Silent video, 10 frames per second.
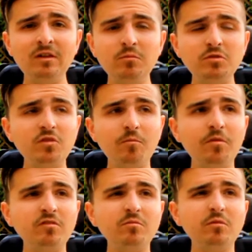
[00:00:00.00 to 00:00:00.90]
It's not
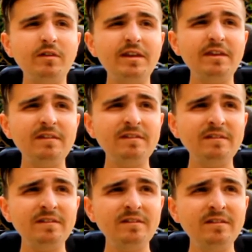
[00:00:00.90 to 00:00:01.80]
possible really.
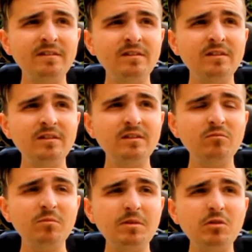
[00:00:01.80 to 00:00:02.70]

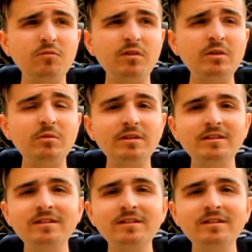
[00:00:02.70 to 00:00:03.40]
Wouldn't be good for anyone.